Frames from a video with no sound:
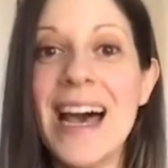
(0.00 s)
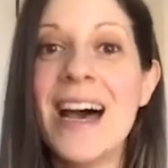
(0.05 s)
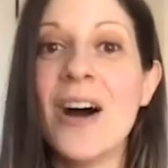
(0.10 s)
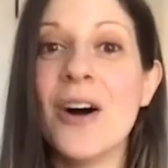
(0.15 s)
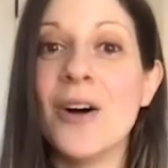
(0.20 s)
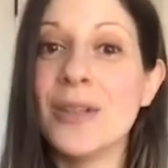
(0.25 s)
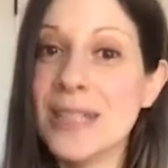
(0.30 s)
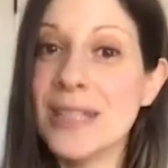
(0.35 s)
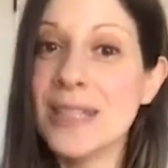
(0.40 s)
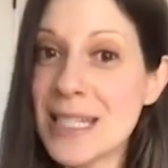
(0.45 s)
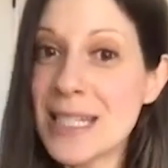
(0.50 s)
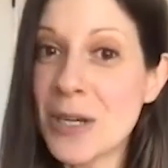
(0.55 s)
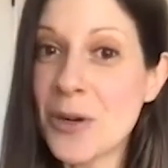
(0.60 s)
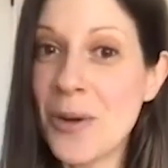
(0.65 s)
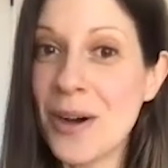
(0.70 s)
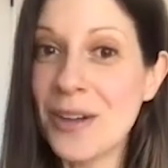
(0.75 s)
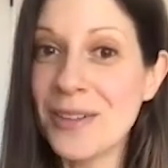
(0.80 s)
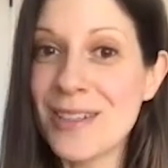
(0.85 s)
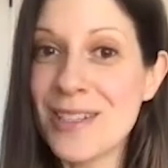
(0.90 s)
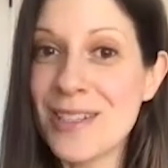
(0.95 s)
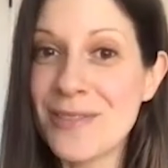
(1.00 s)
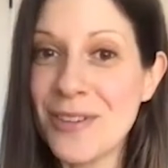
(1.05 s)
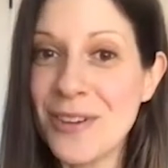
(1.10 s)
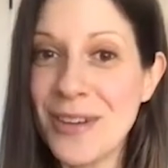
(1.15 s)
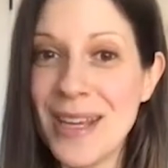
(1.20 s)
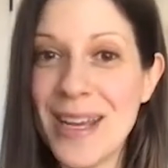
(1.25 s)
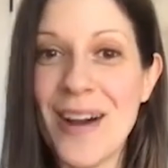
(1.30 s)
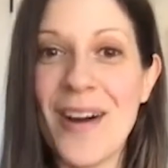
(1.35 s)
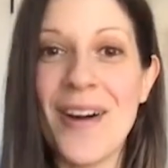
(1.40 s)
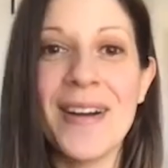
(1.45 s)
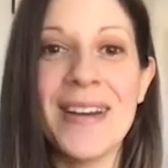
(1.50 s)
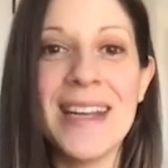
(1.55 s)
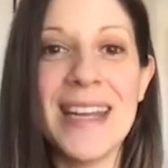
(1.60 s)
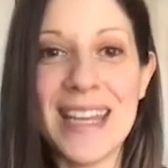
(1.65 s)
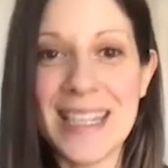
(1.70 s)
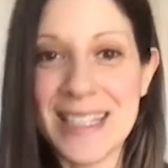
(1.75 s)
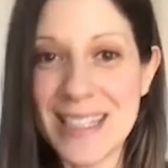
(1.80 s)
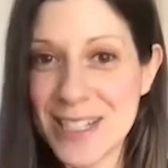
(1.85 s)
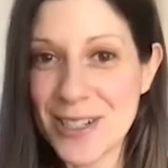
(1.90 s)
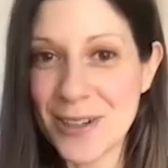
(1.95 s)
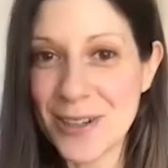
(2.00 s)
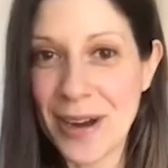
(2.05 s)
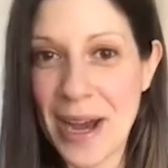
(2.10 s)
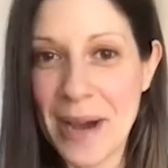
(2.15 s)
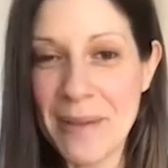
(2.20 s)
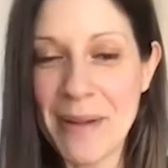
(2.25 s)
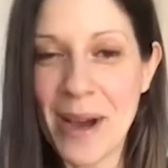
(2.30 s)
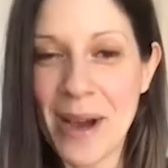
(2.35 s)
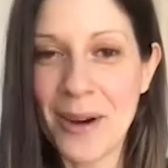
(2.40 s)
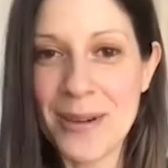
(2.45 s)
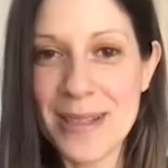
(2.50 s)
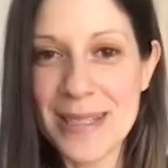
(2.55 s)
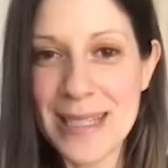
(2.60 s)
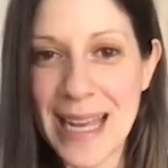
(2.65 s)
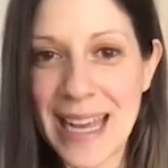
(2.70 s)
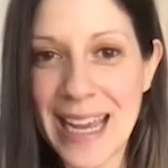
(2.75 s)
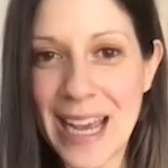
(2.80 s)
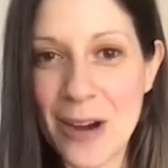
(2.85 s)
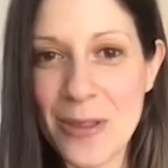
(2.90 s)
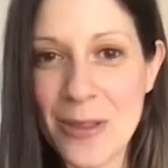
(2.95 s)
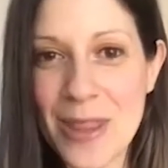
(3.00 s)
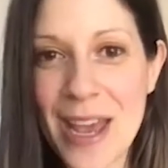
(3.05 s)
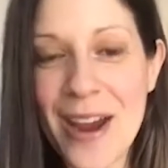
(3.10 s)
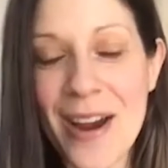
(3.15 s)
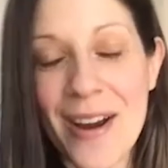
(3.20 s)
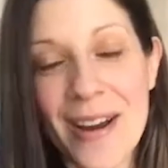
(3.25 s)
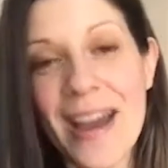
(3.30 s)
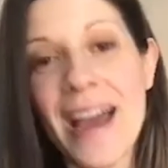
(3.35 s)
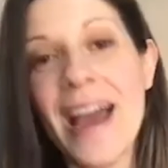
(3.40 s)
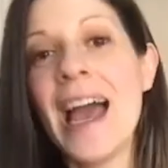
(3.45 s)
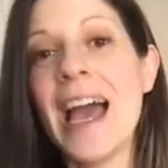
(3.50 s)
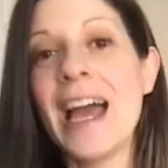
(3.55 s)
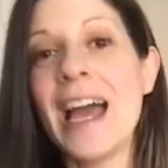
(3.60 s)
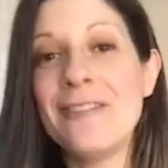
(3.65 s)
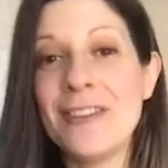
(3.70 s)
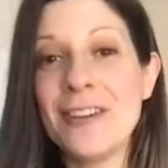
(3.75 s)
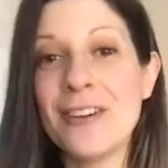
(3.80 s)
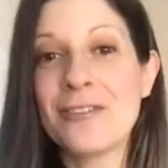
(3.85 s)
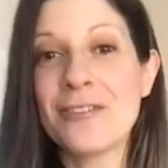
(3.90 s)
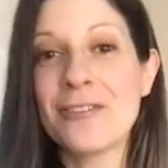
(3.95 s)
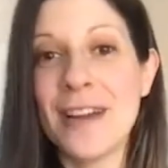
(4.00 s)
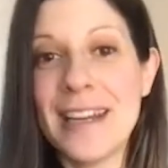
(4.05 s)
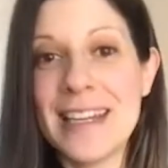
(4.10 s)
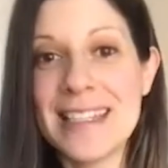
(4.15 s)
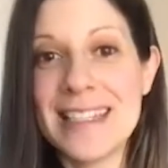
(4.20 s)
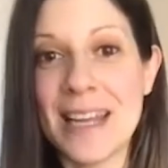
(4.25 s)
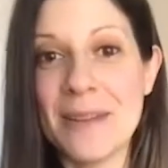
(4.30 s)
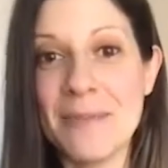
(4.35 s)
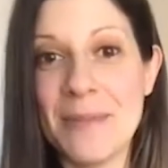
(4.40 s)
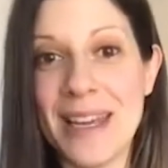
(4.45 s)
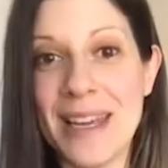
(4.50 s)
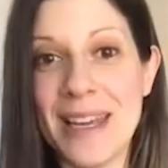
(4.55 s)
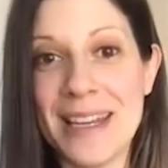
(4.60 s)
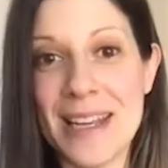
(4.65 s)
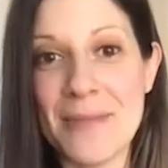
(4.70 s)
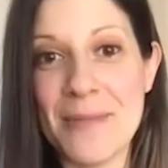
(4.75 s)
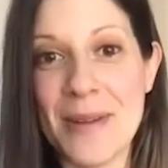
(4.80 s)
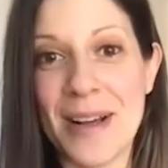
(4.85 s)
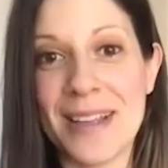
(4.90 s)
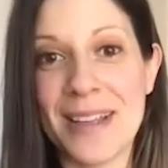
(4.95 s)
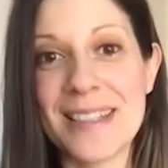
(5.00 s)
Holistic Wellness Foodie on Instagram. I always hang out there, and feel free to send me an email,